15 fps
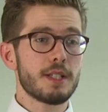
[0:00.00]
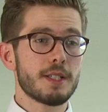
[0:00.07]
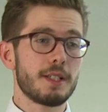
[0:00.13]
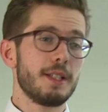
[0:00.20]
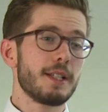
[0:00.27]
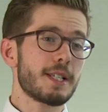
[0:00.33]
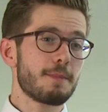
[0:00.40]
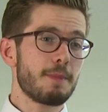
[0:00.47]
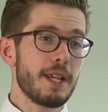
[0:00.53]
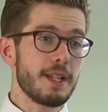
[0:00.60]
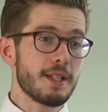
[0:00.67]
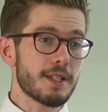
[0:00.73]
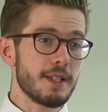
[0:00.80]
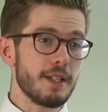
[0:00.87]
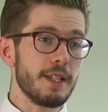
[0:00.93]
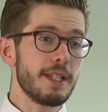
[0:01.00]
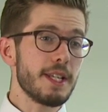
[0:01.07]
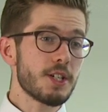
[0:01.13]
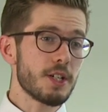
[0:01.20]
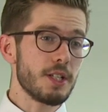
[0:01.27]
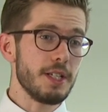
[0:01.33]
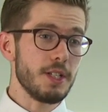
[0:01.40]
article explains that
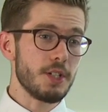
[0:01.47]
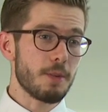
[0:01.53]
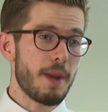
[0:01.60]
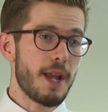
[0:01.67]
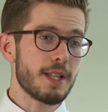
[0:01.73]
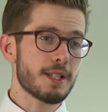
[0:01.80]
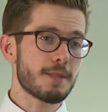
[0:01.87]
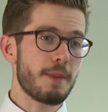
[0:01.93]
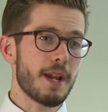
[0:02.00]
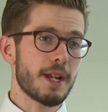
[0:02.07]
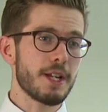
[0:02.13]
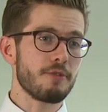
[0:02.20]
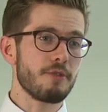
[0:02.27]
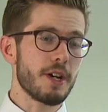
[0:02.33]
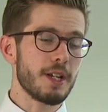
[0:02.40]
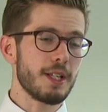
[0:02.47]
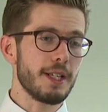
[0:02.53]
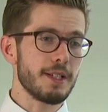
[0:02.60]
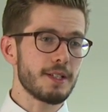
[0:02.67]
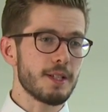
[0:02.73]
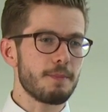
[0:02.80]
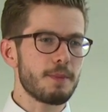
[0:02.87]
initially Japan's banking
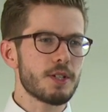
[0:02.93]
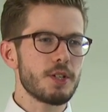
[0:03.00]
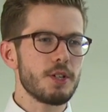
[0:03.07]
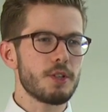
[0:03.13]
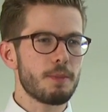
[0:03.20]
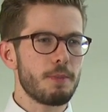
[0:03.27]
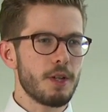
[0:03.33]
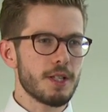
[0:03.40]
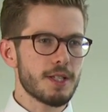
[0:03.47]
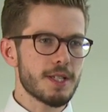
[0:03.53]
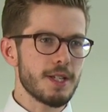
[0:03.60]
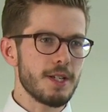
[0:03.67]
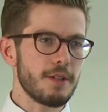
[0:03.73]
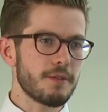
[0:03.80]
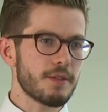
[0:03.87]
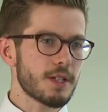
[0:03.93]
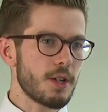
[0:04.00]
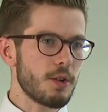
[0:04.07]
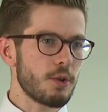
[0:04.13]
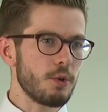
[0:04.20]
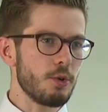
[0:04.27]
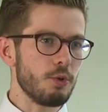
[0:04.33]
regulator pursued a policy of
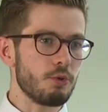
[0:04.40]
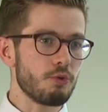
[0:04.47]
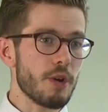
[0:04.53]
so-called